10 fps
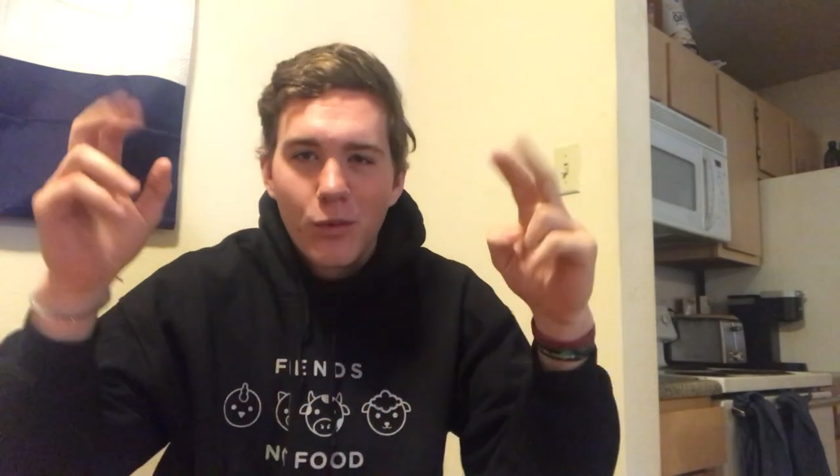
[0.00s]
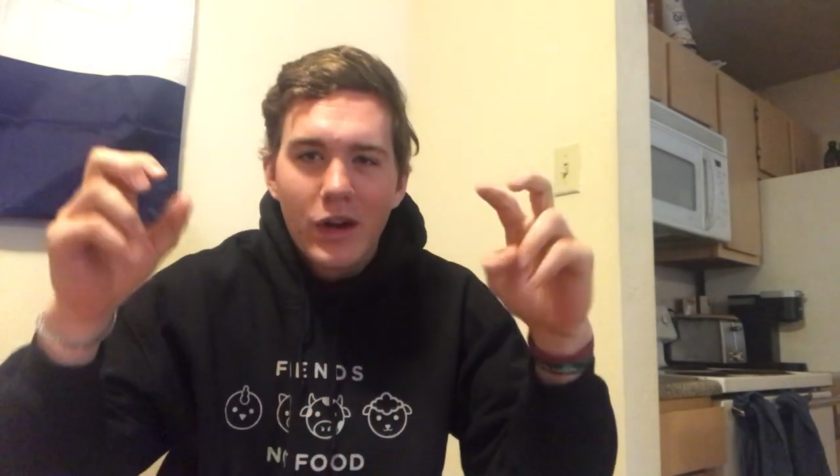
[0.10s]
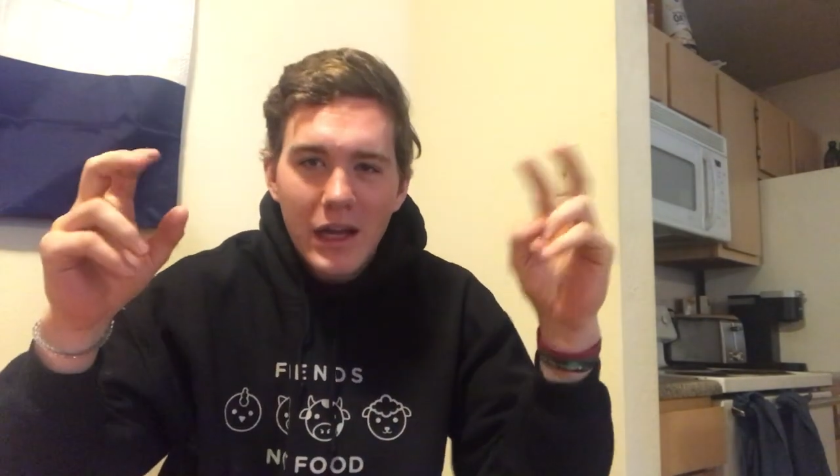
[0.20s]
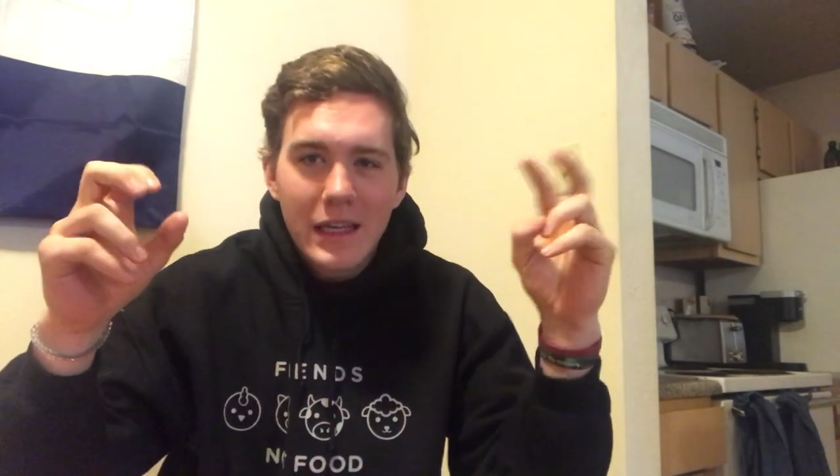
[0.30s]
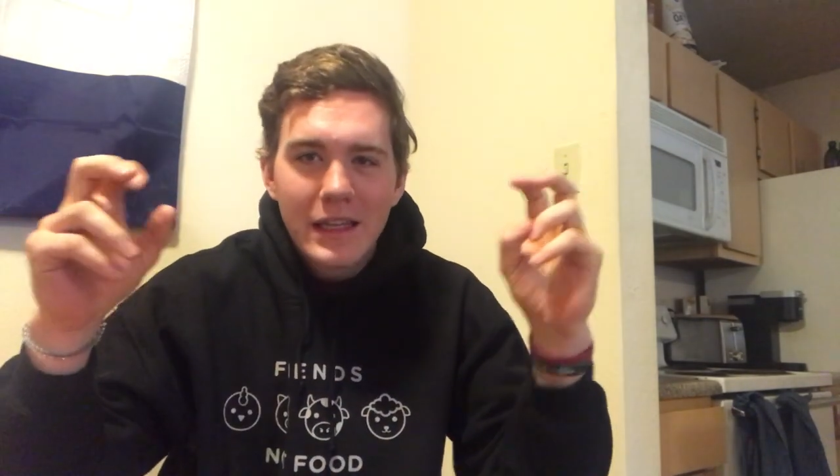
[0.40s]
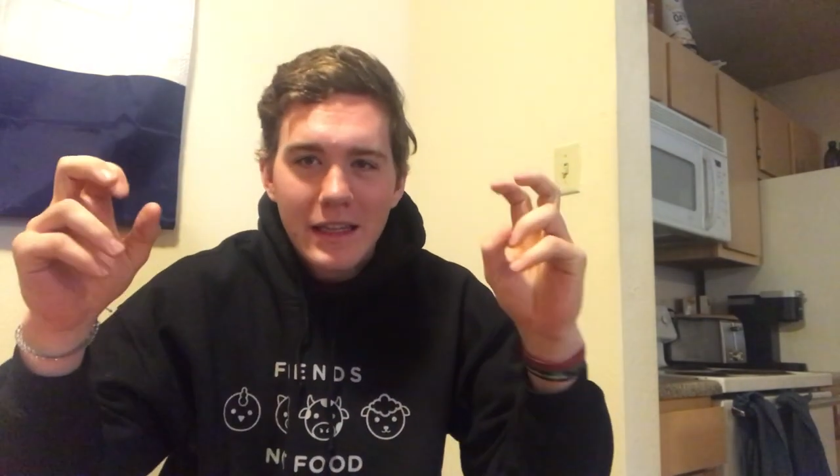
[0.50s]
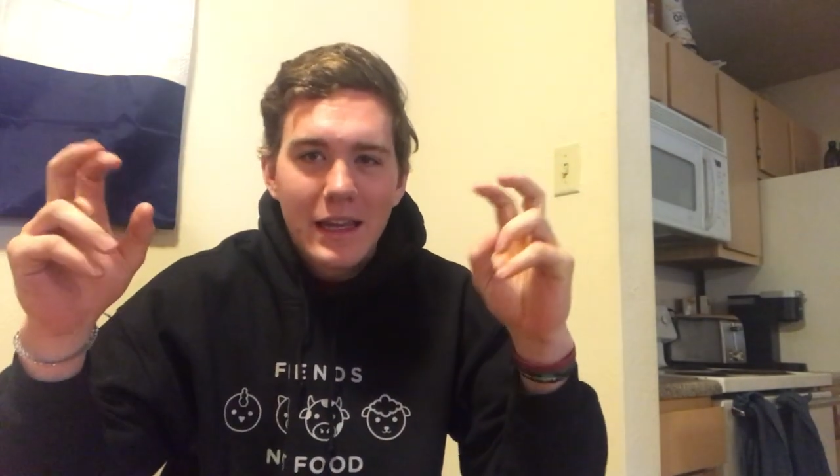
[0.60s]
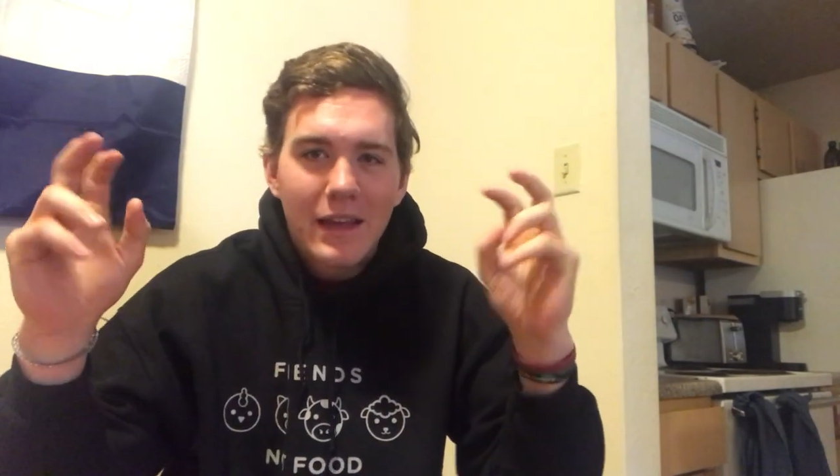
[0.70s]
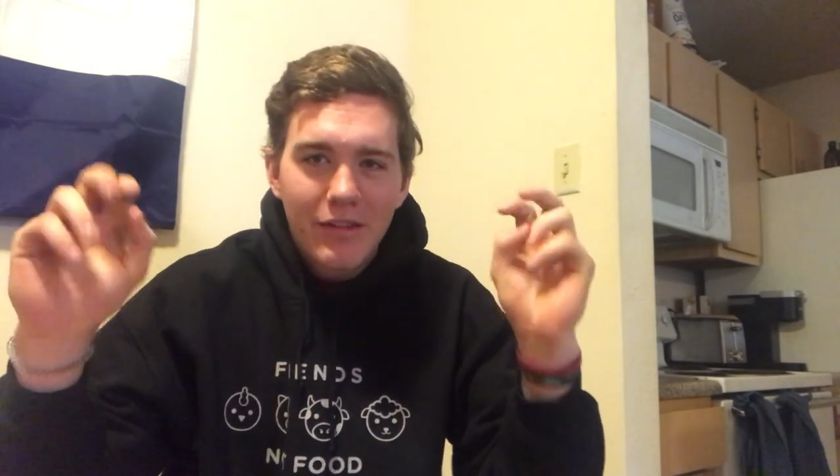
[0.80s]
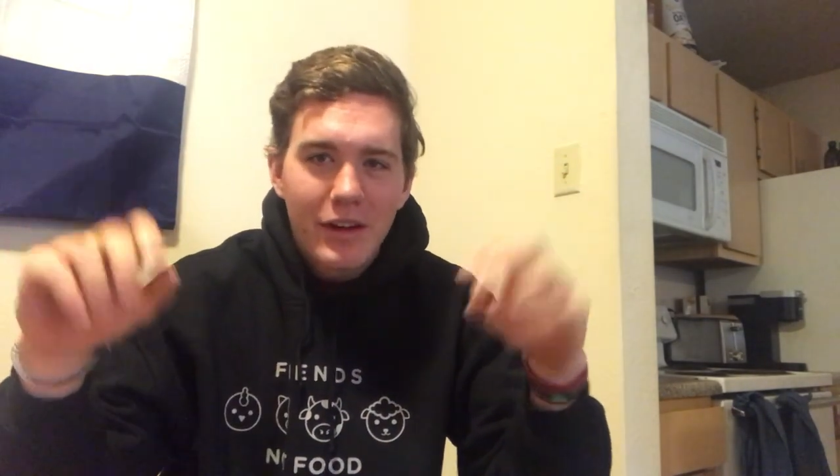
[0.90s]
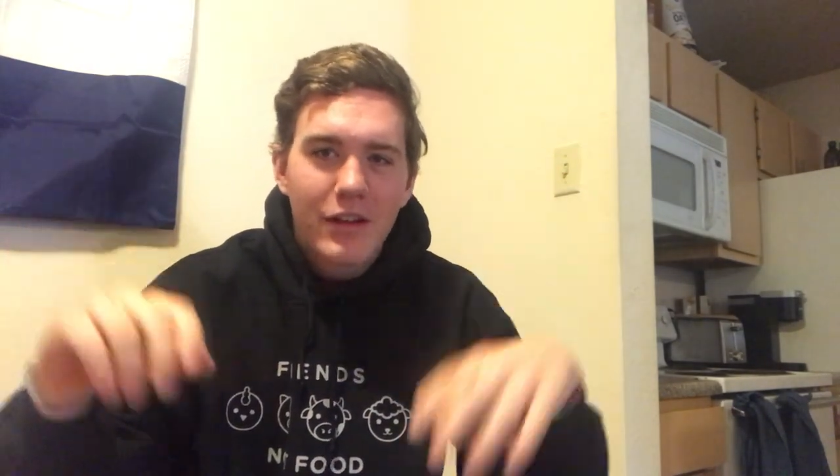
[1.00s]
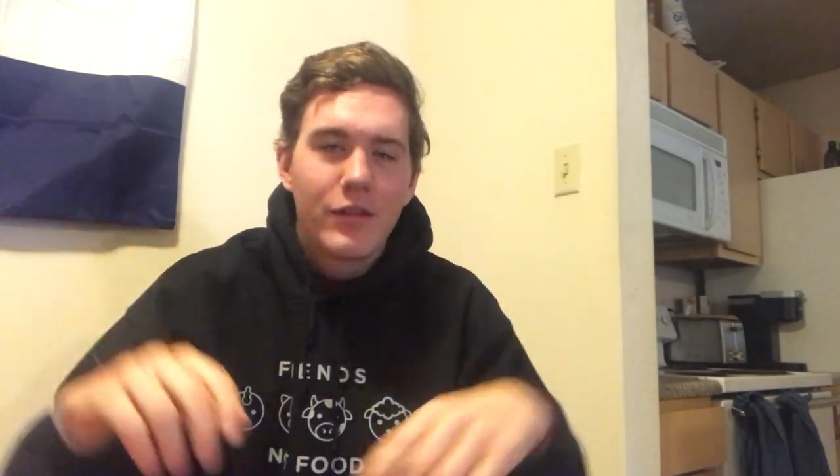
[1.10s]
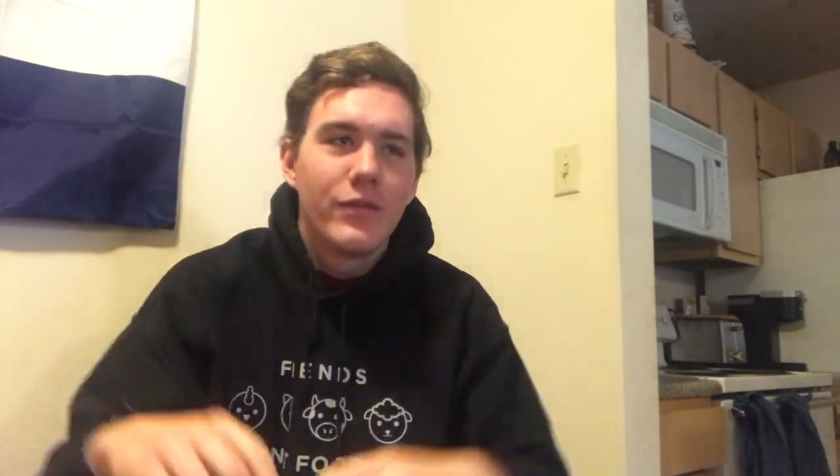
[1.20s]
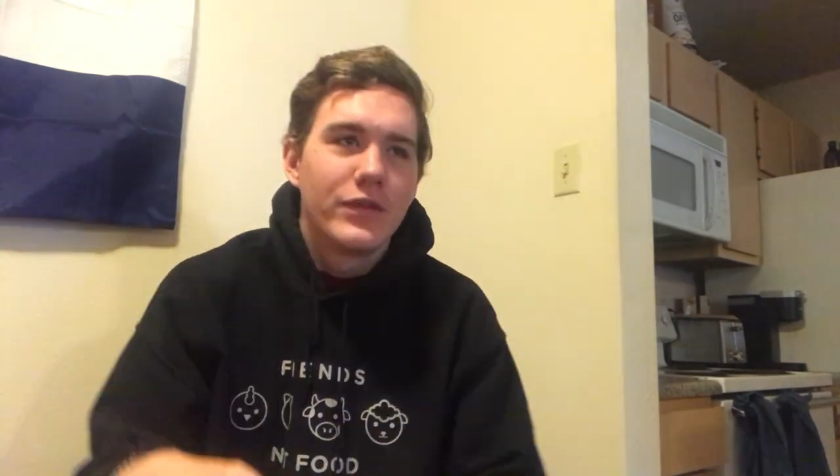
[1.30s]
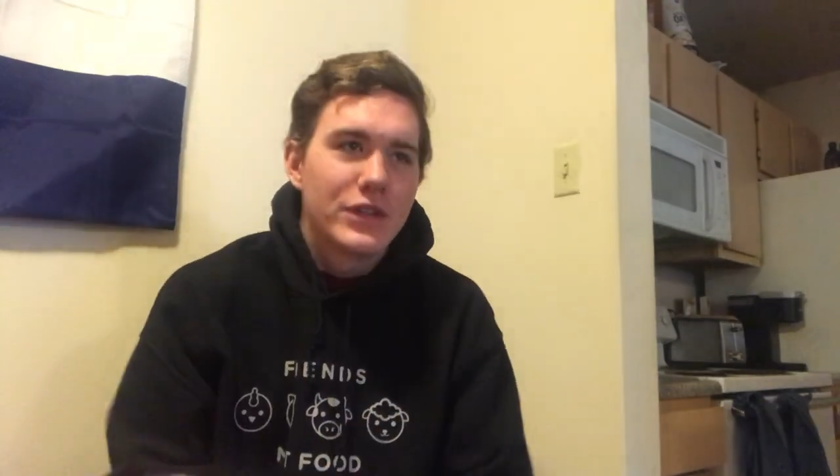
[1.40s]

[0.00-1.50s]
what I eat in the day video.